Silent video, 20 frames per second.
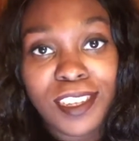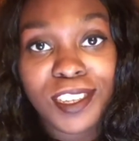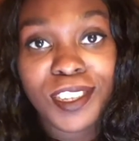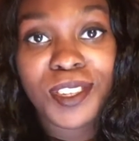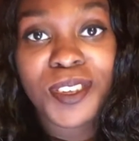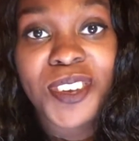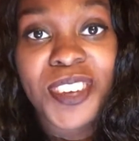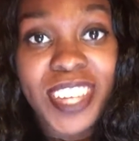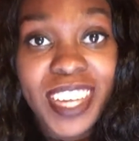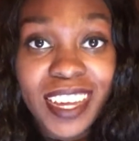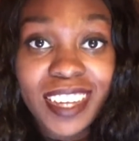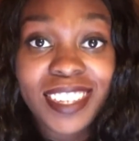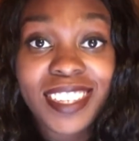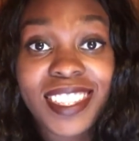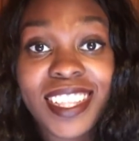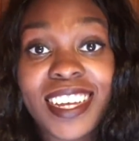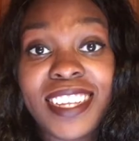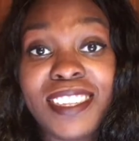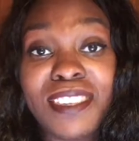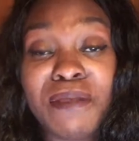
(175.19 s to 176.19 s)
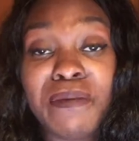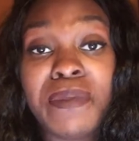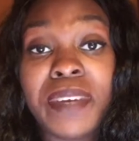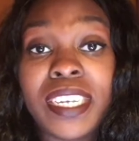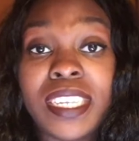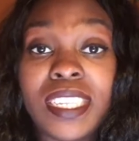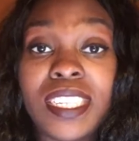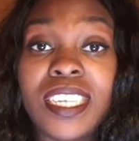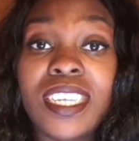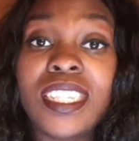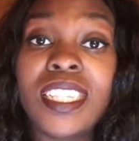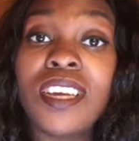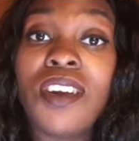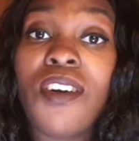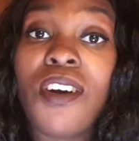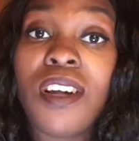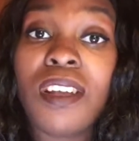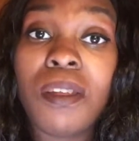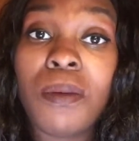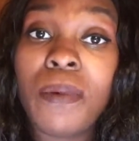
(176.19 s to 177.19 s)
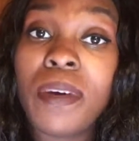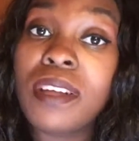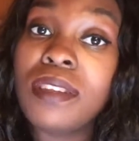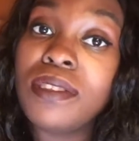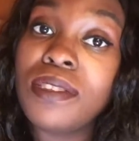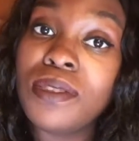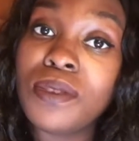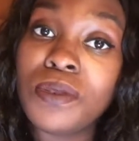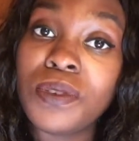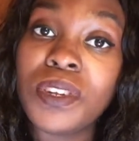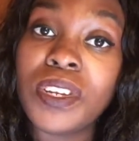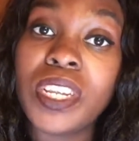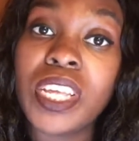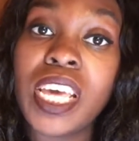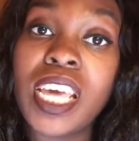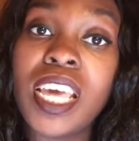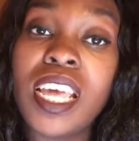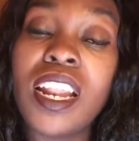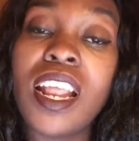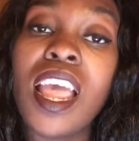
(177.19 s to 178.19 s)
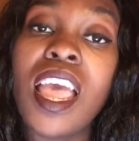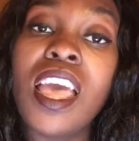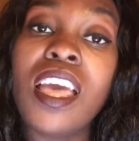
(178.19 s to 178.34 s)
So yes, that's basically all about sodalite.